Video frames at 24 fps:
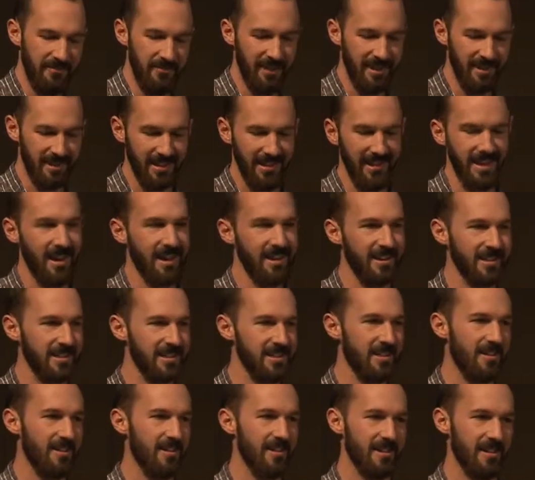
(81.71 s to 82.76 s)
finally got a
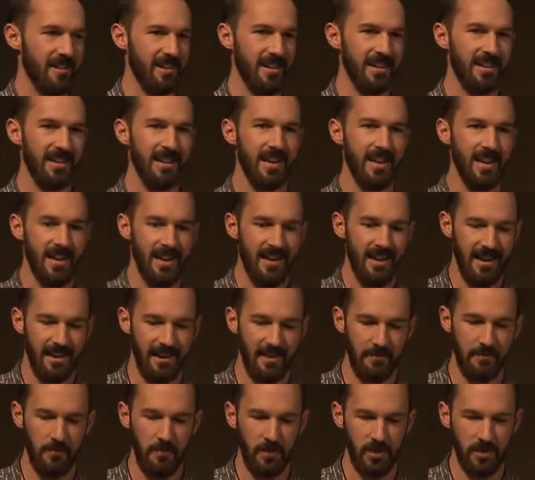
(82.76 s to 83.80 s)
start on it,
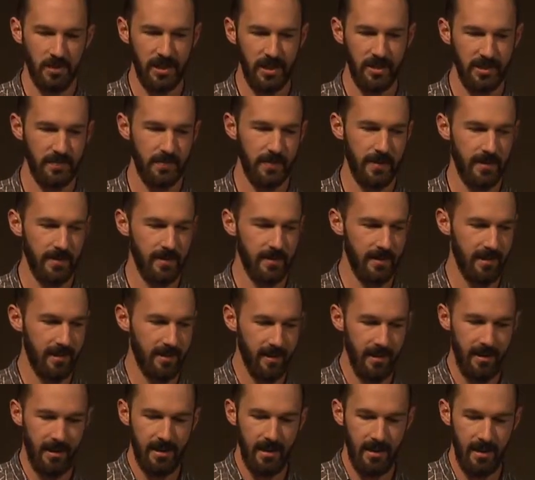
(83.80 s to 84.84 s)
um, which has been
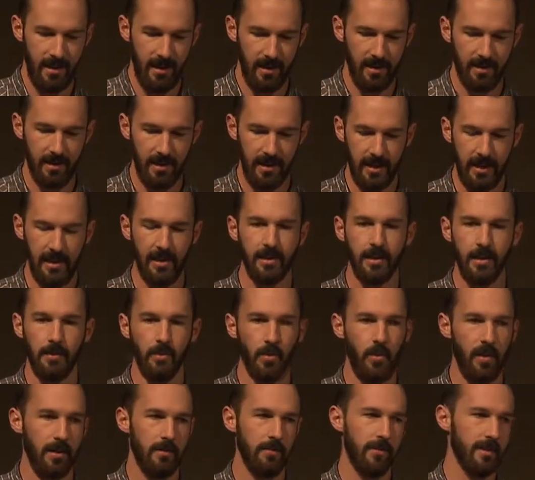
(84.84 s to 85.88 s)
uh, eaten up
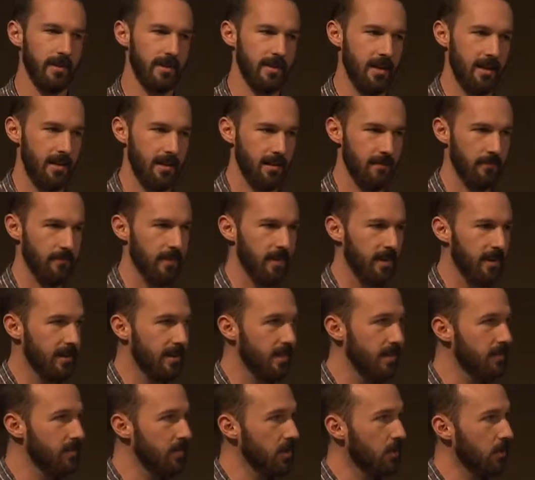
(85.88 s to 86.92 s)
quite a bit of time.
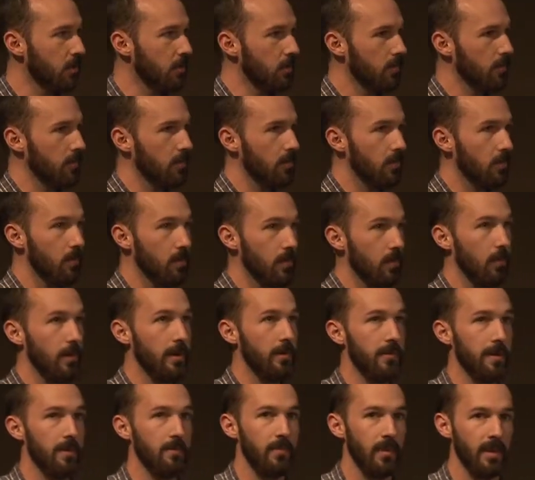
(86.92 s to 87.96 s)
Uh, so we,
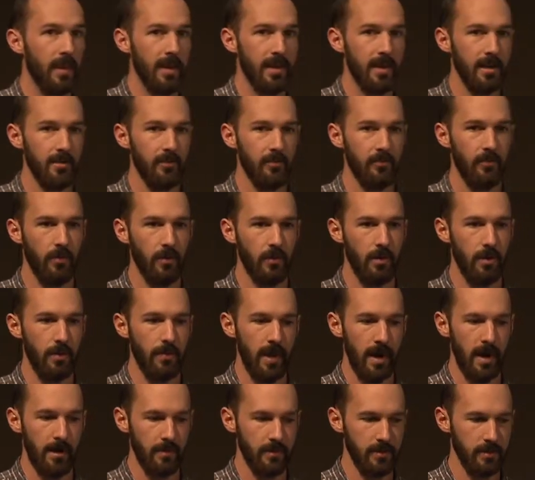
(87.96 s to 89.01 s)
had been planning for
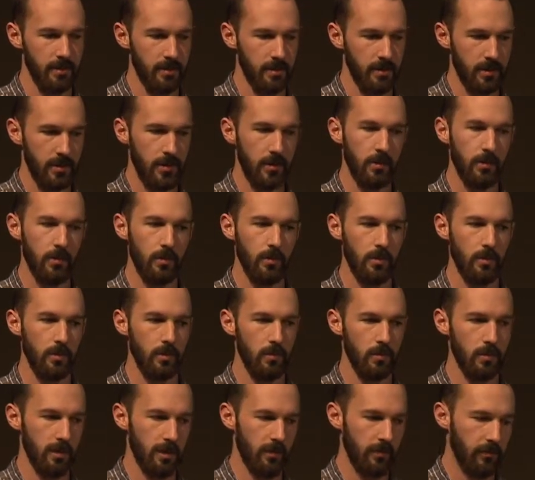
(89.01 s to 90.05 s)
about
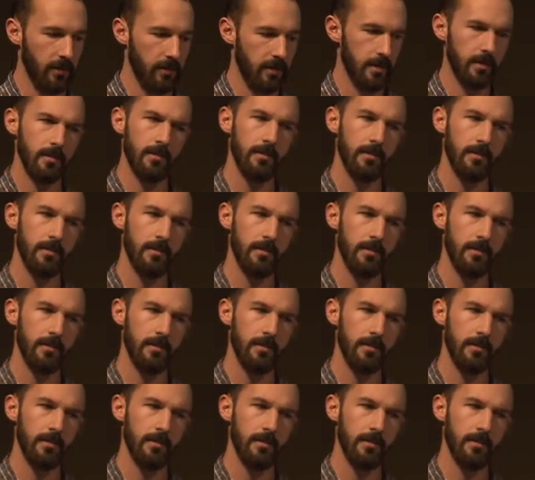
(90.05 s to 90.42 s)
two different,